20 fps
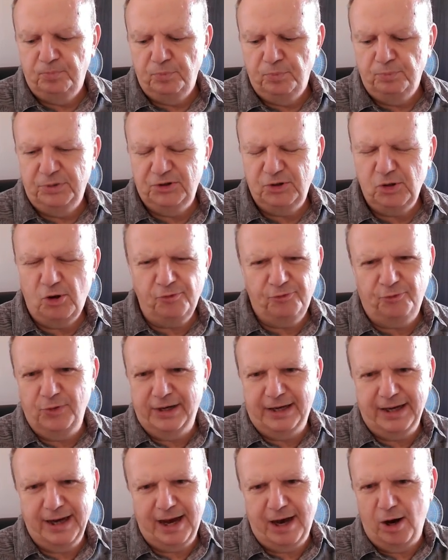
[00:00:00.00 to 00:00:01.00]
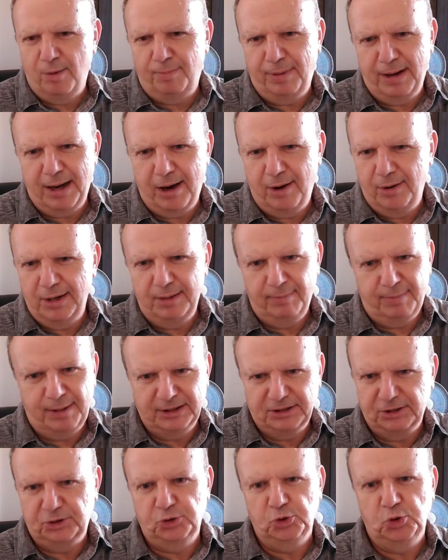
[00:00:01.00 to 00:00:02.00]
But don't freak out
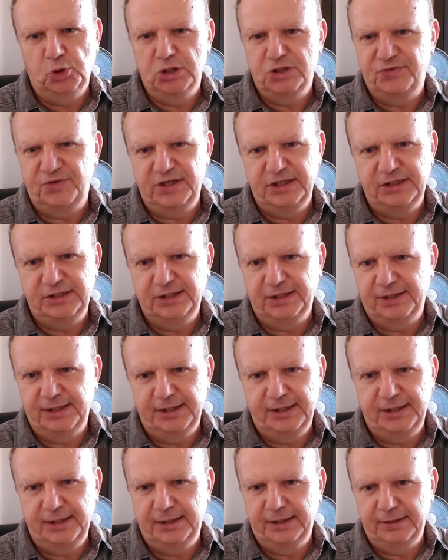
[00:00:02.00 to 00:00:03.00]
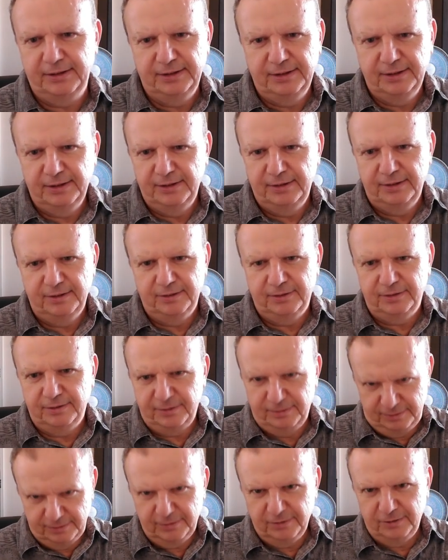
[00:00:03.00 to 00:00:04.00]
about the tourist visa thing,
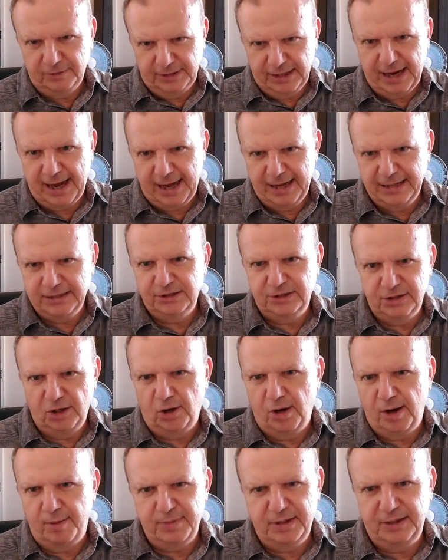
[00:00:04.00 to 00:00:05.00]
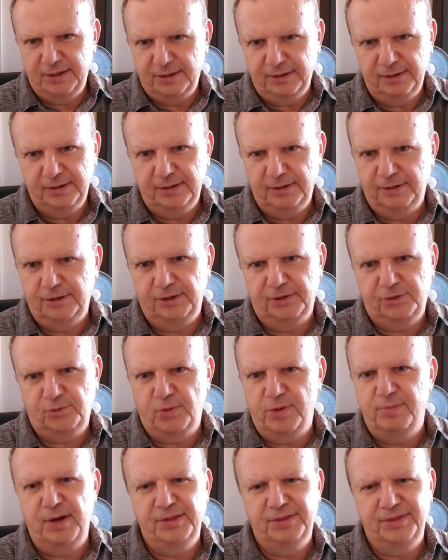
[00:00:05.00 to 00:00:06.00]
guys. I mean the
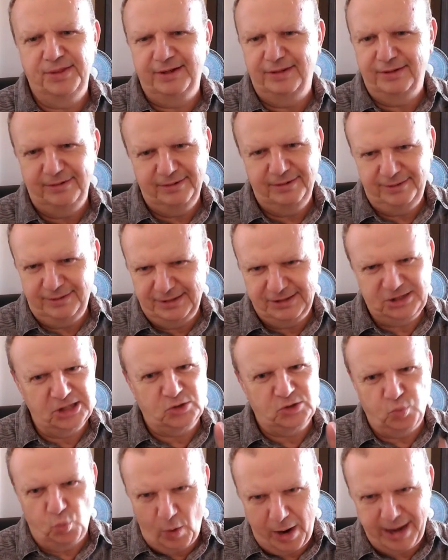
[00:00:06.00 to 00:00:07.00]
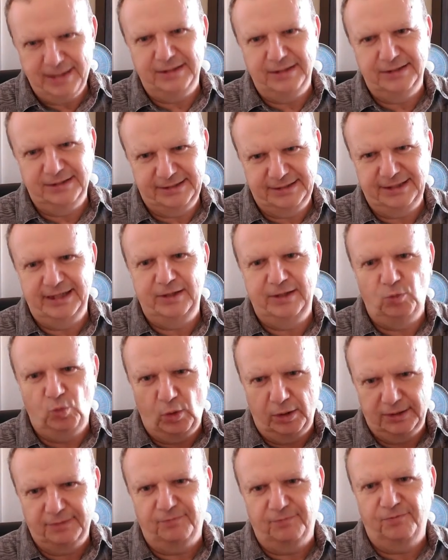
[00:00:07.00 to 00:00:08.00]
3 month thing. Let's just wait and see
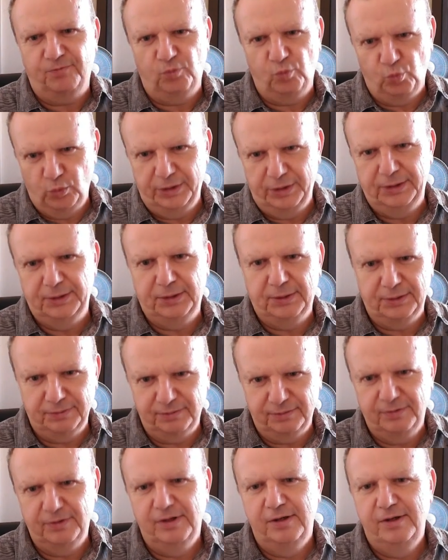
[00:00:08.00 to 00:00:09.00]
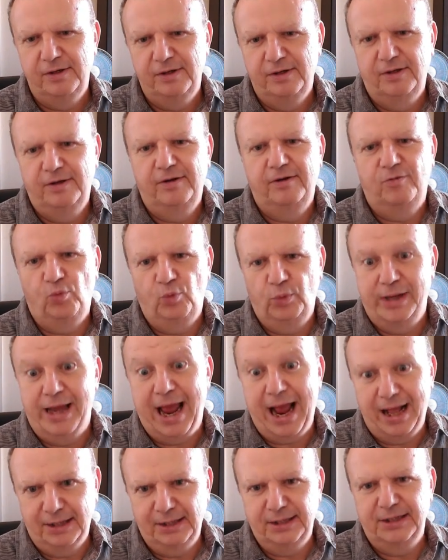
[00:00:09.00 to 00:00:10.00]
what the real
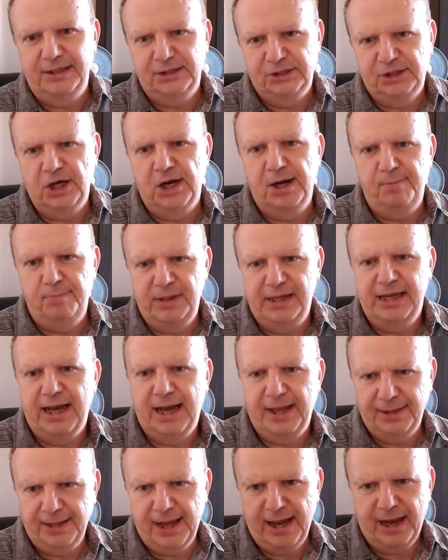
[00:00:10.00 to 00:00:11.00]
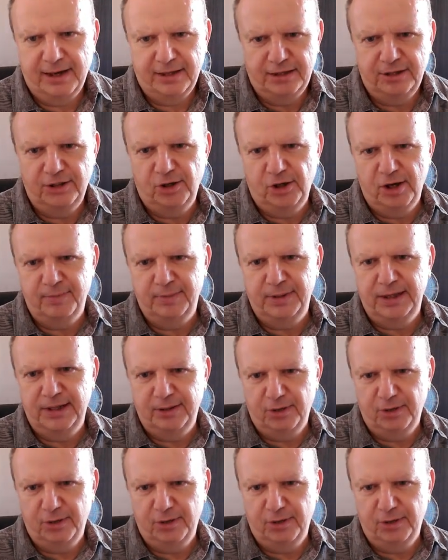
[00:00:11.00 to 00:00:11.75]
reality is going to be on that. You know what I mean?